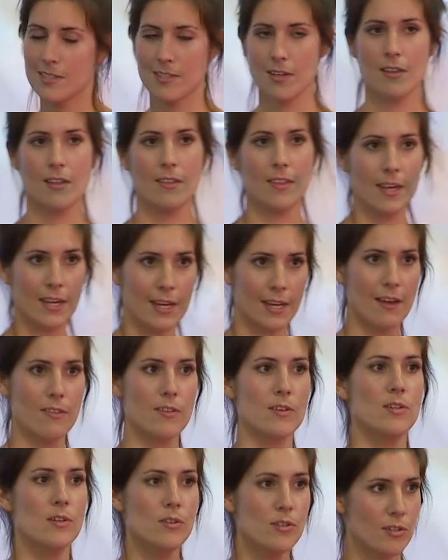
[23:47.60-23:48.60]
is so that they can get
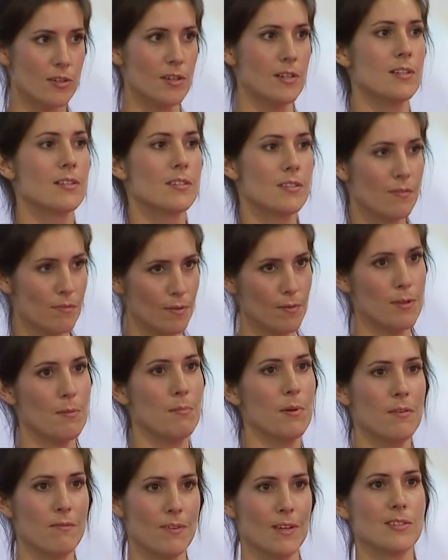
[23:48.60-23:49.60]
the nutrients from the
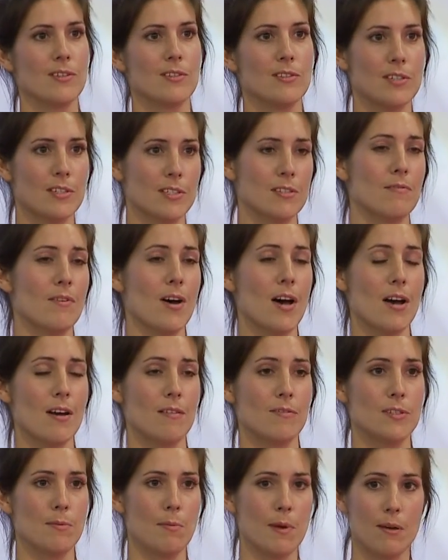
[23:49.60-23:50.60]
blood vessels to
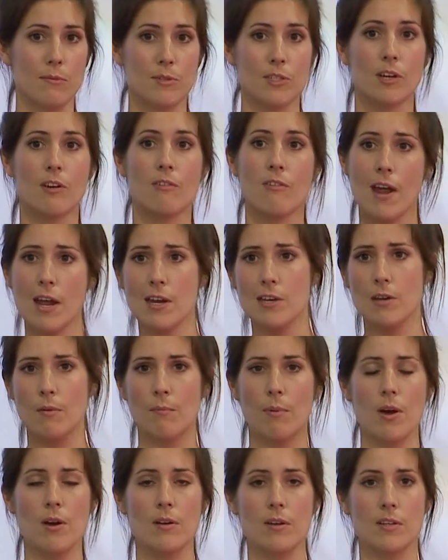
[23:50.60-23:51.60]
survive, to be able to create new
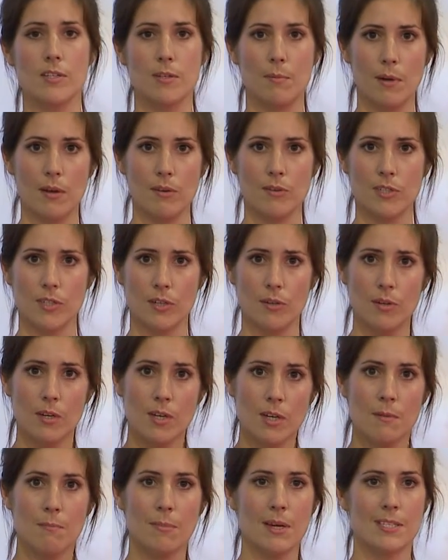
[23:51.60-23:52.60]
bone and to be able
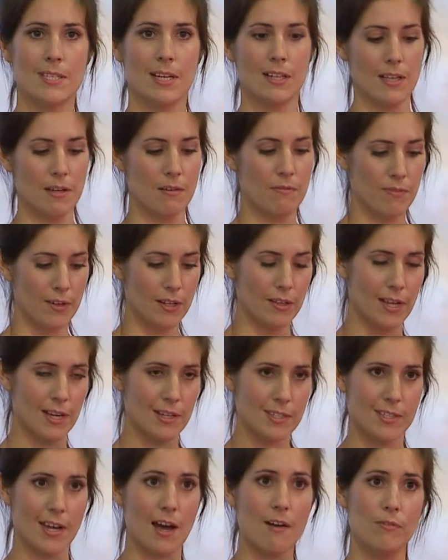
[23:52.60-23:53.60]
to basically fill
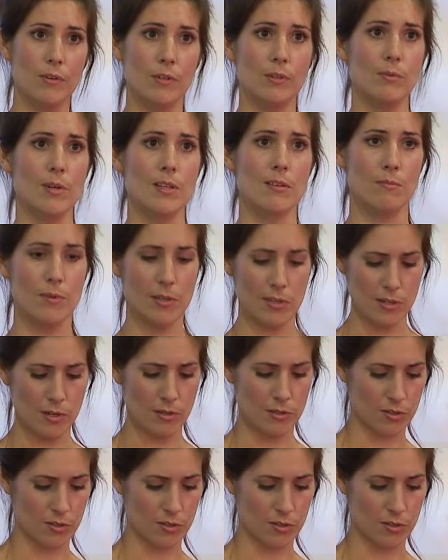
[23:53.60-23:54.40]
that scaffold with new